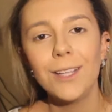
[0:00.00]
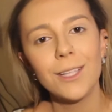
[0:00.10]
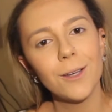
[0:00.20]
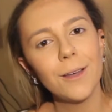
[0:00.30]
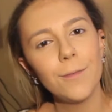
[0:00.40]

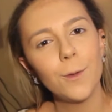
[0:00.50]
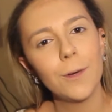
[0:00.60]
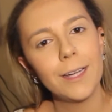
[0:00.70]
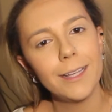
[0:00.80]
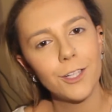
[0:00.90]
So if you
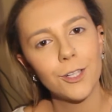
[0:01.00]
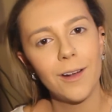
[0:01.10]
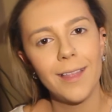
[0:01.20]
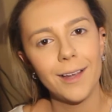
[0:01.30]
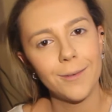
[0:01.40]
want to
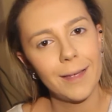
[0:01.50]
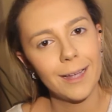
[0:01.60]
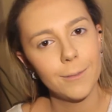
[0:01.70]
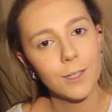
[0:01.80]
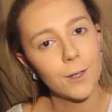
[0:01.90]
ensure that your
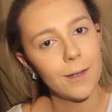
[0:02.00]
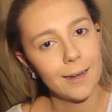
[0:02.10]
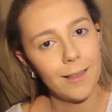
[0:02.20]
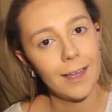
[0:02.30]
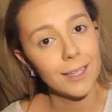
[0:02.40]
makeup's
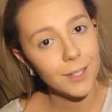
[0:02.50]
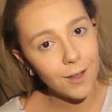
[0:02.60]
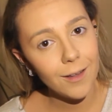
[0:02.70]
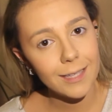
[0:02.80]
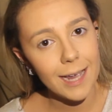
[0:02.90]
going to
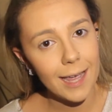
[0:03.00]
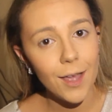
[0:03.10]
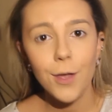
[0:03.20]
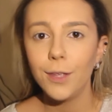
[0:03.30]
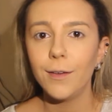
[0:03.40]
last all
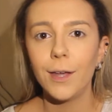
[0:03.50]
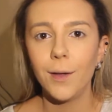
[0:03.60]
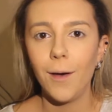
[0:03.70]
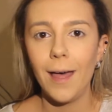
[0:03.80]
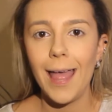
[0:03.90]
day, you
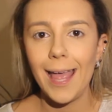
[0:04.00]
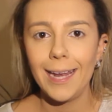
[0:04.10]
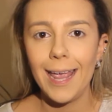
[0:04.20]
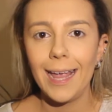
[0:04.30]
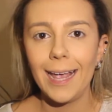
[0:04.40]
can go
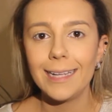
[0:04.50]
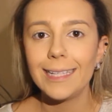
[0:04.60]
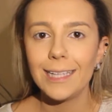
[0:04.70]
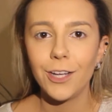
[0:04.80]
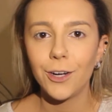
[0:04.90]
ahead and
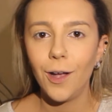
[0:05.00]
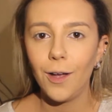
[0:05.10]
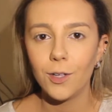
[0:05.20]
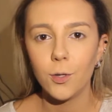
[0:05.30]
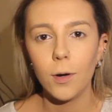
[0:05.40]
set your
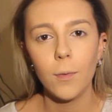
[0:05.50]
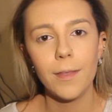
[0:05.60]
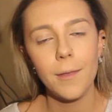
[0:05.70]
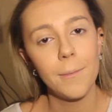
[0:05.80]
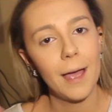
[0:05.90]
contour
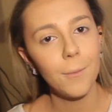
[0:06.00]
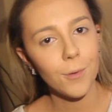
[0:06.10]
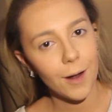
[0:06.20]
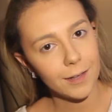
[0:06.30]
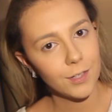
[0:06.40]
with a matte
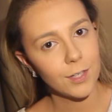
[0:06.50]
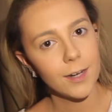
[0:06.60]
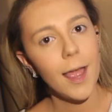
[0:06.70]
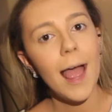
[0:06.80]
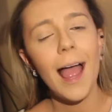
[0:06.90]

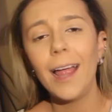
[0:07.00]
bronzer,